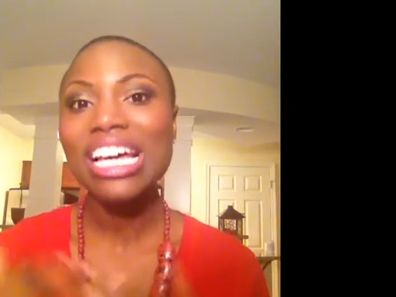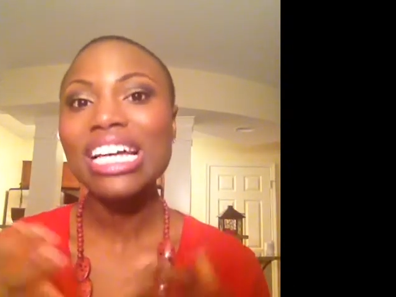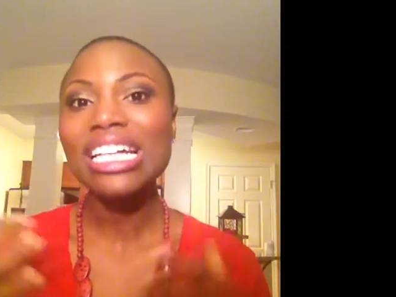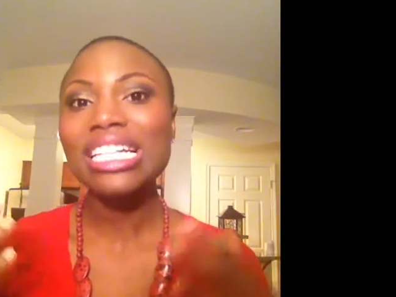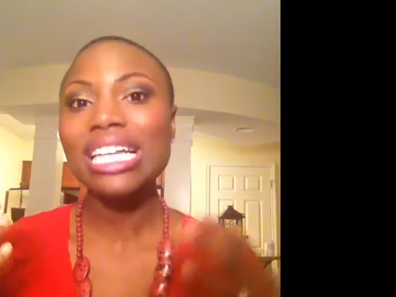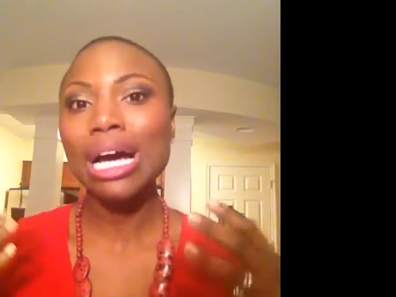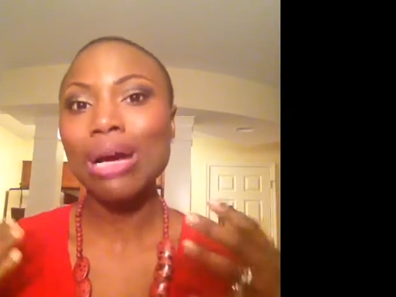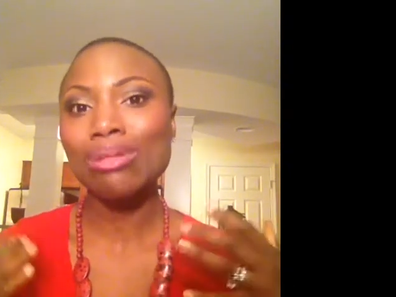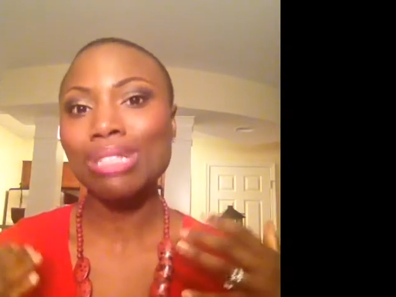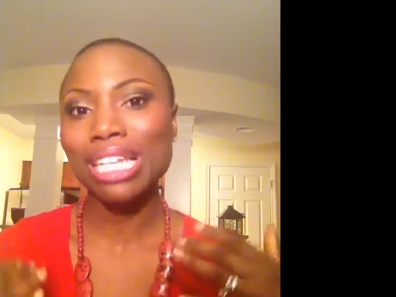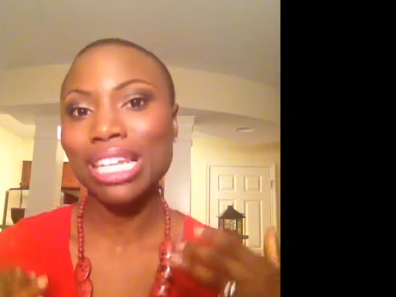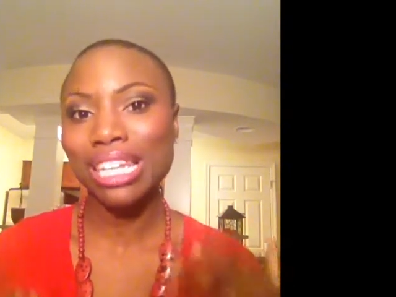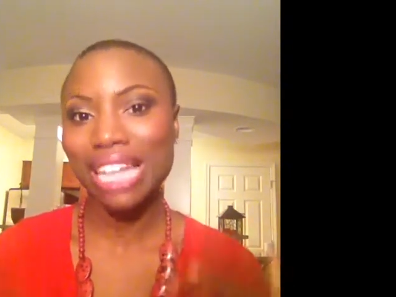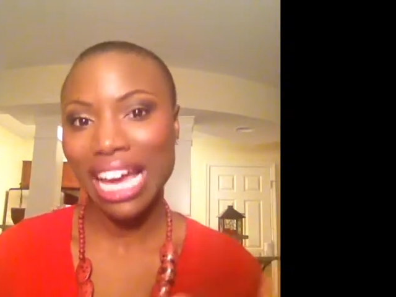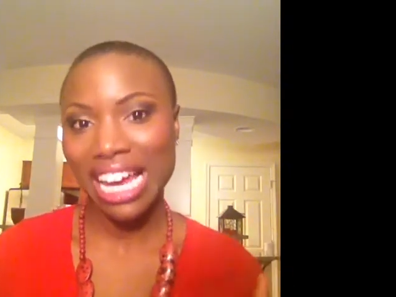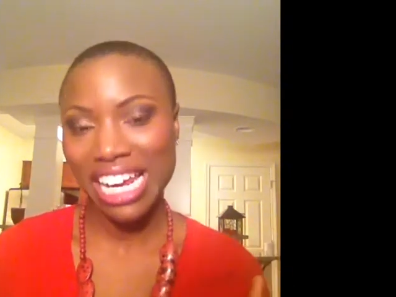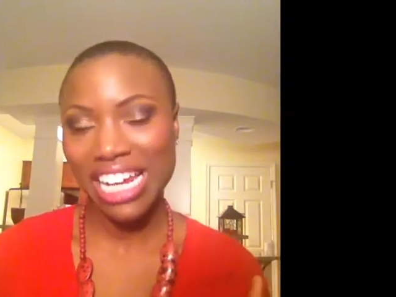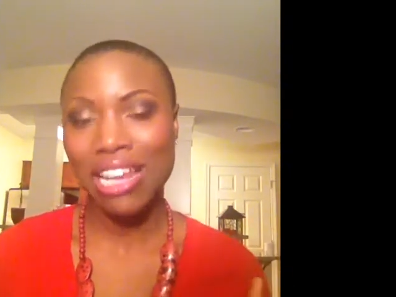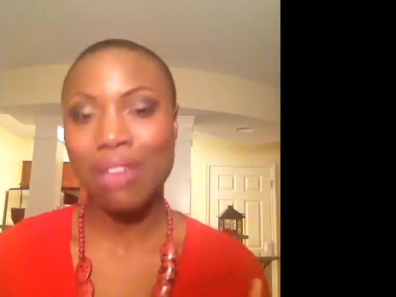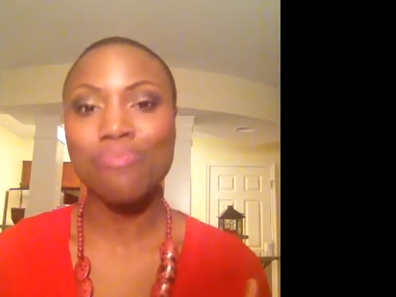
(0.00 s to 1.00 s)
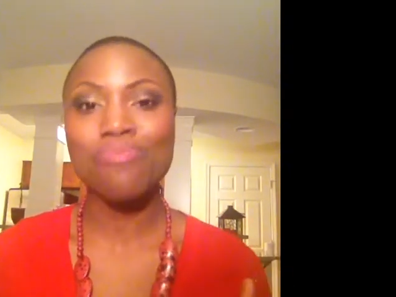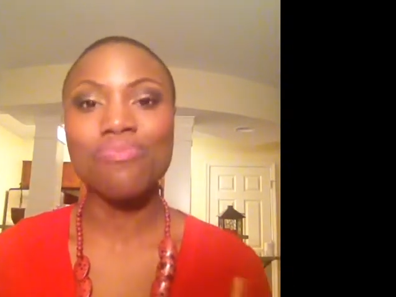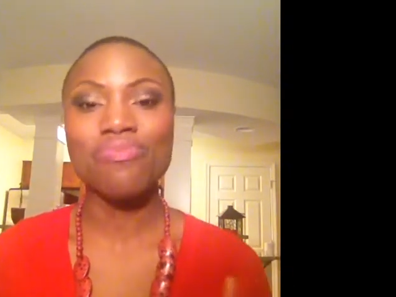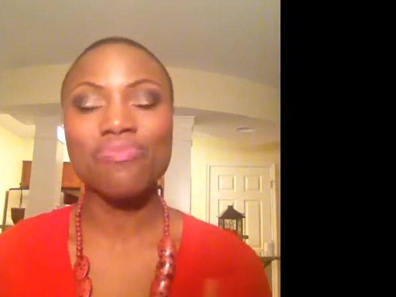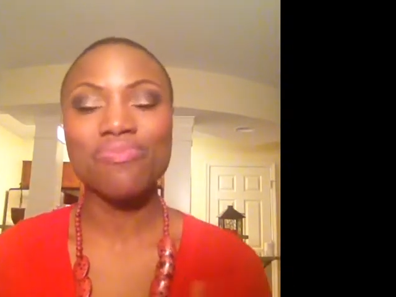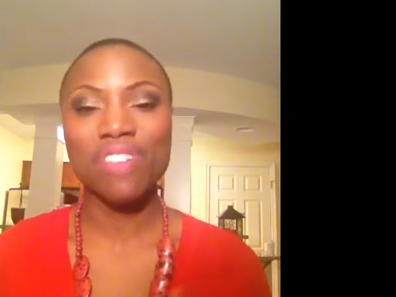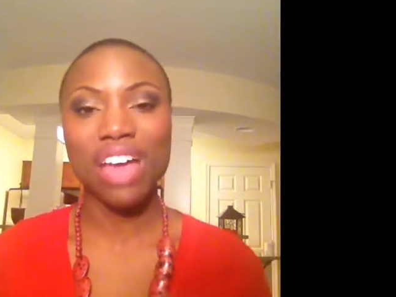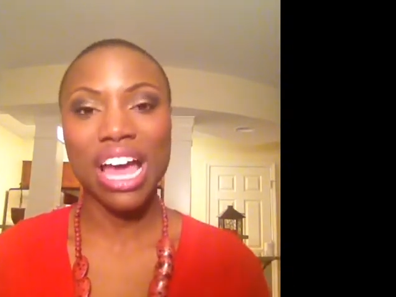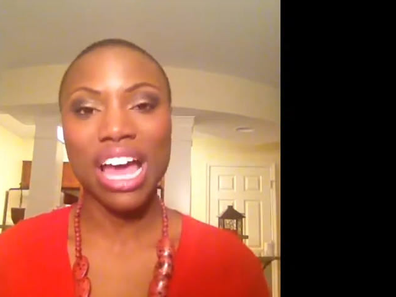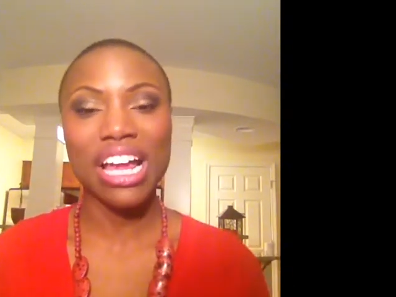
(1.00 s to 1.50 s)
to help to lighten up
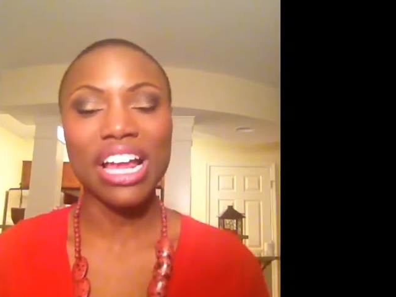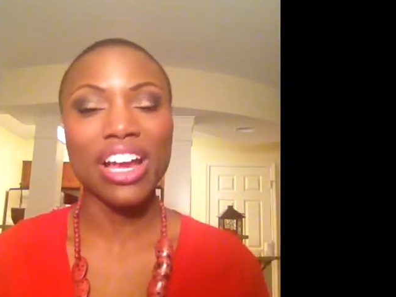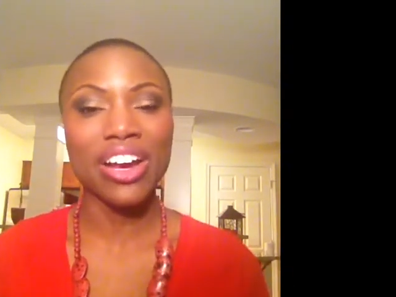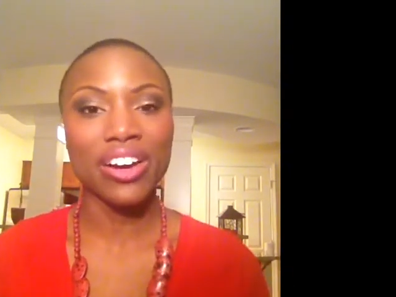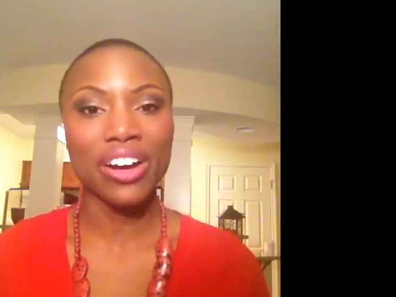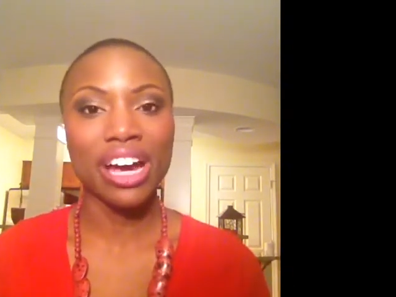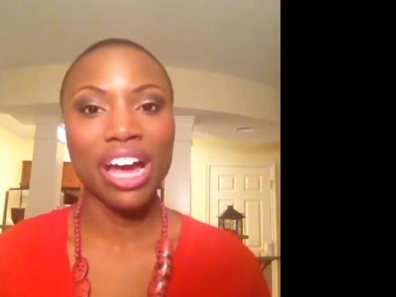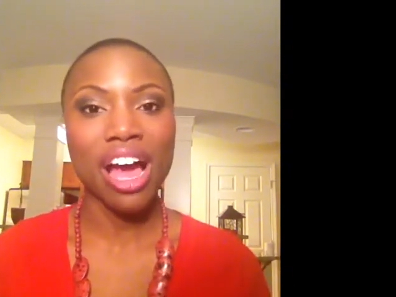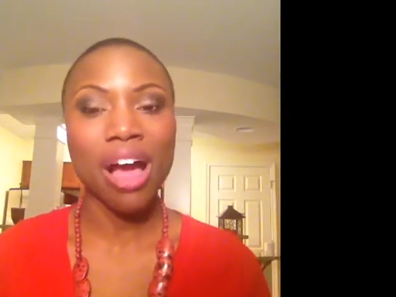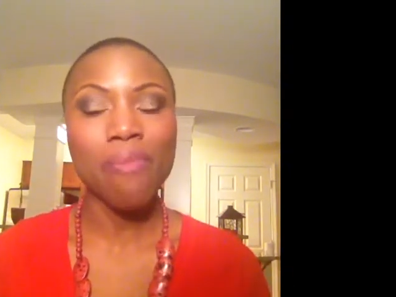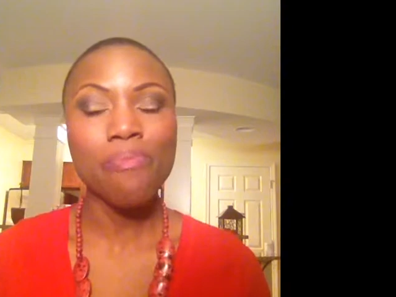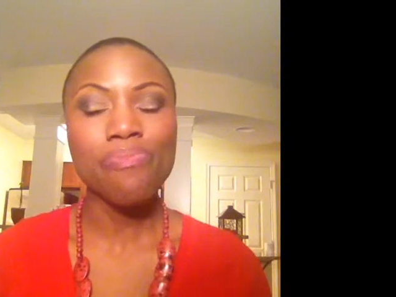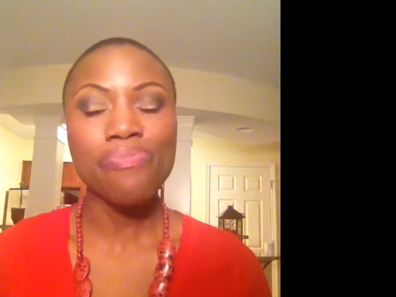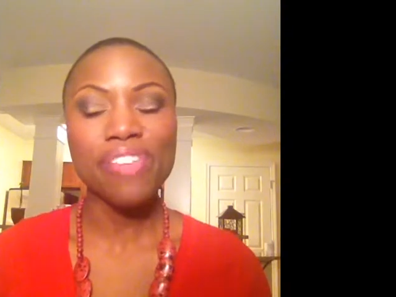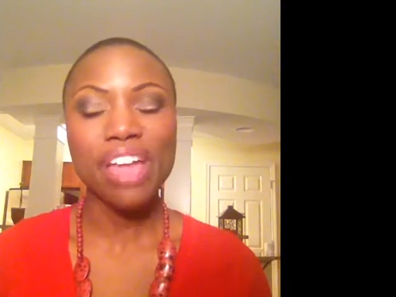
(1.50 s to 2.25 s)
that area,